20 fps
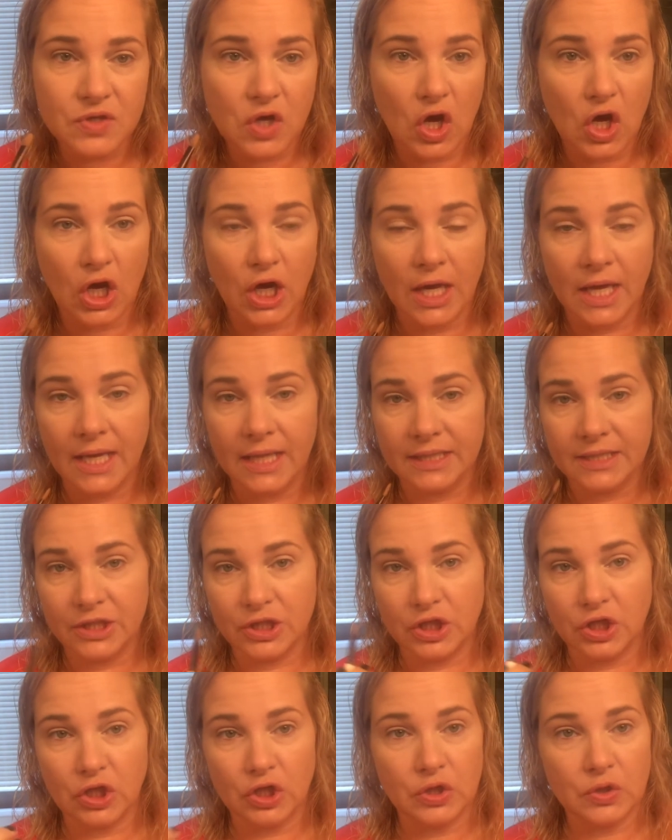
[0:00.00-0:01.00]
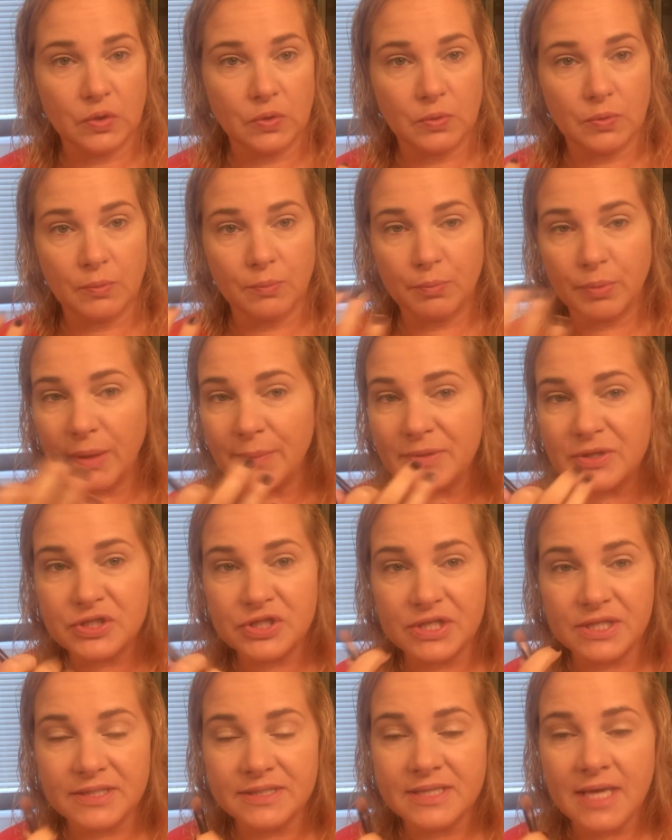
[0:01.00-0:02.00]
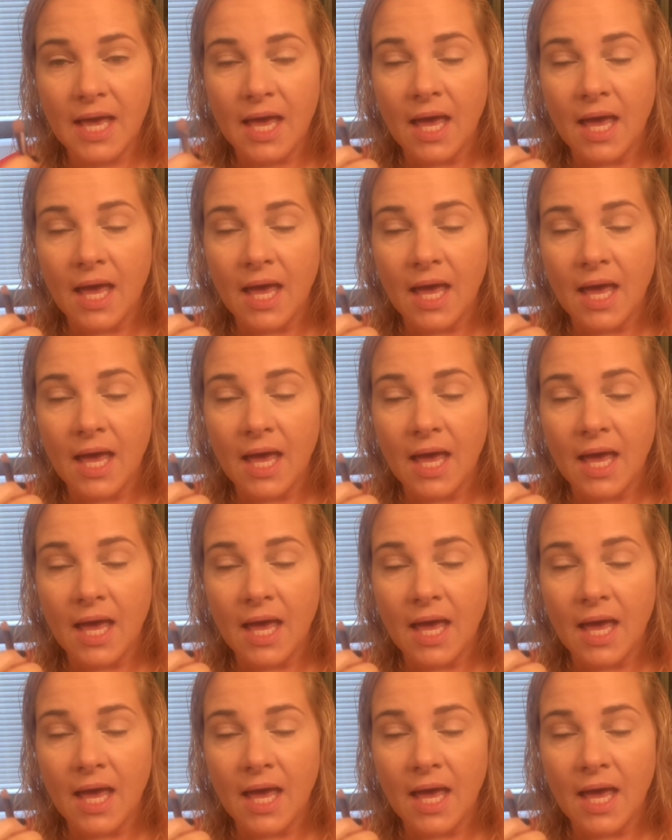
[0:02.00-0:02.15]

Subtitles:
on, you know, blemishes.